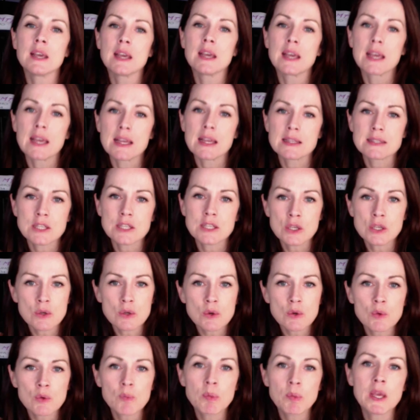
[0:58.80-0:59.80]
It's
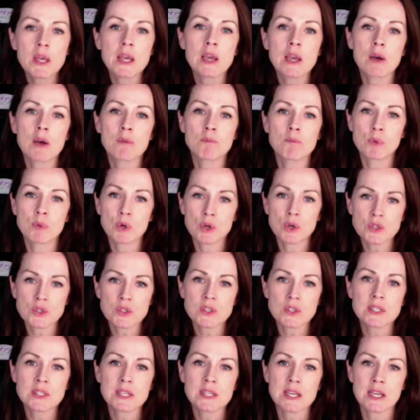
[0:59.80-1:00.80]
you being
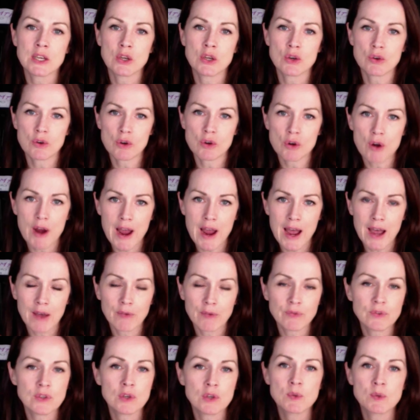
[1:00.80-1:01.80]
immersed in your
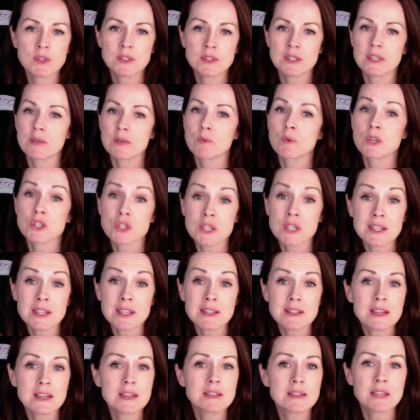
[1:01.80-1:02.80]
craft, which
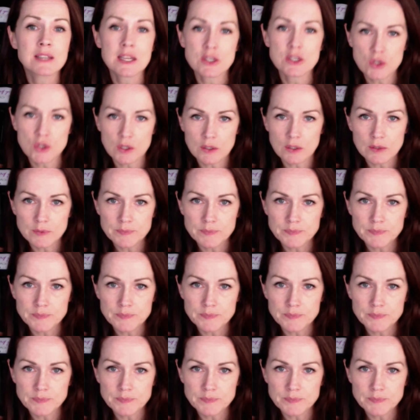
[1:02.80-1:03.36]
is essential.